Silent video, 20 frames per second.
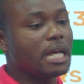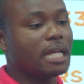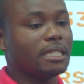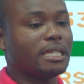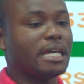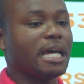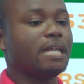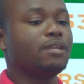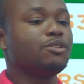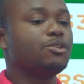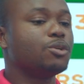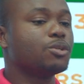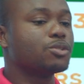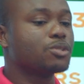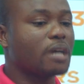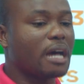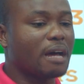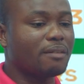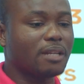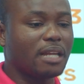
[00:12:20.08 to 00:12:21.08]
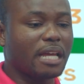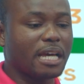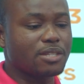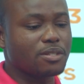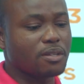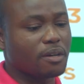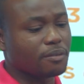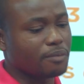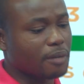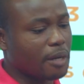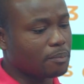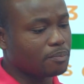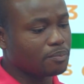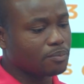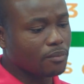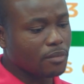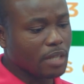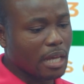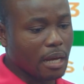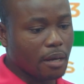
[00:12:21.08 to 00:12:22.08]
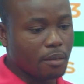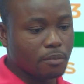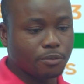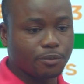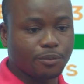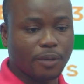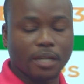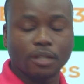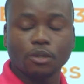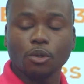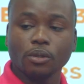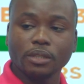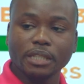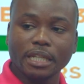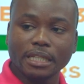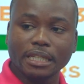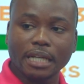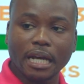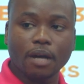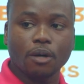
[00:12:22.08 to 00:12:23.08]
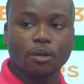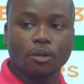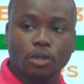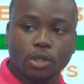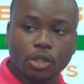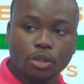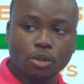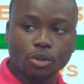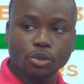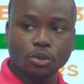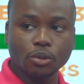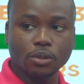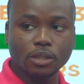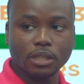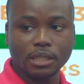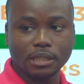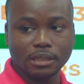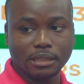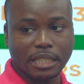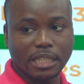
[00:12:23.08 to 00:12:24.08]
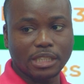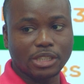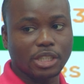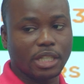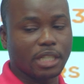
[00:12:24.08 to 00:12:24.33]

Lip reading: Then you also have the likes of Frank Onyenka, he also is injured.